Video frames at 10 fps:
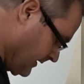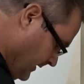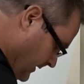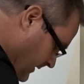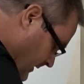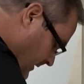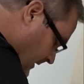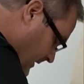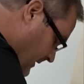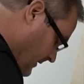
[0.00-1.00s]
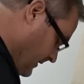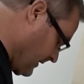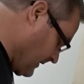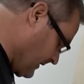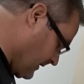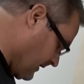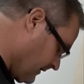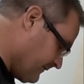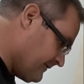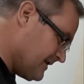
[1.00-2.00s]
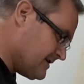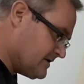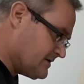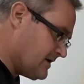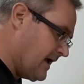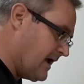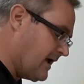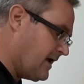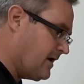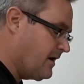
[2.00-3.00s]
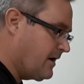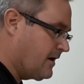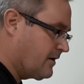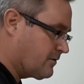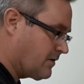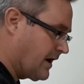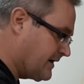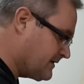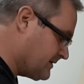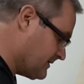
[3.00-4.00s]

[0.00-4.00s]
and cut it off. This is a right